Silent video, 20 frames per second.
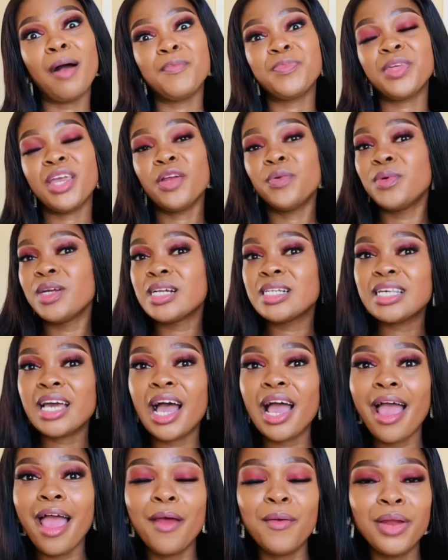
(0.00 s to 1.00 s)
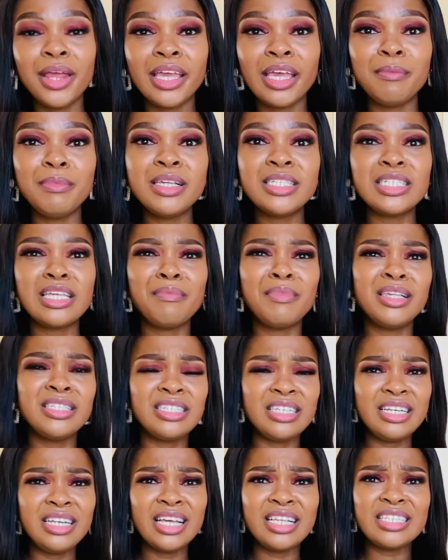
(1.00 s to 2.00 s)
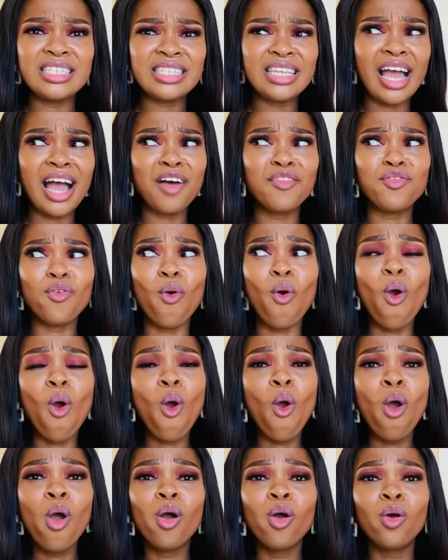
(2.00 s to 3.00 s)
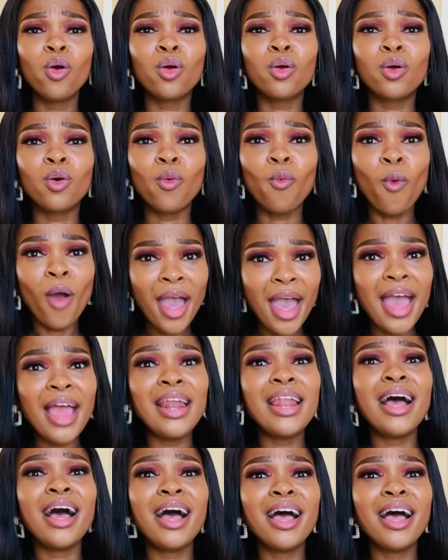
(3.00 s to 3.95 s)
they're retiring, and stuff. When